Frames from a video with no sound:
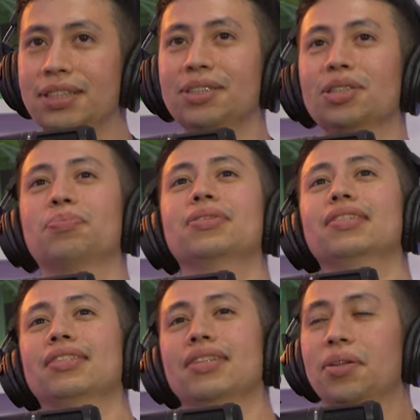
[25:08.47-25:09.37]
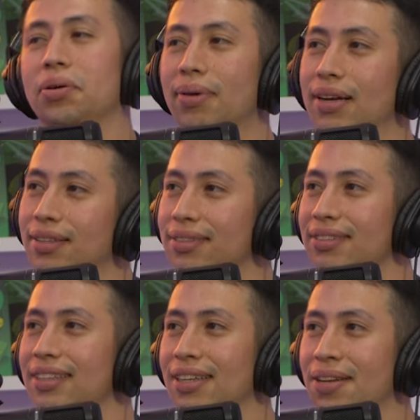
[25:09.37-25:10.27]
he just puts his shit way back,
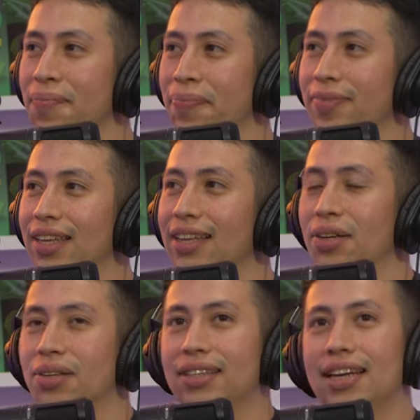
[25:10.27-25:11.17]
and then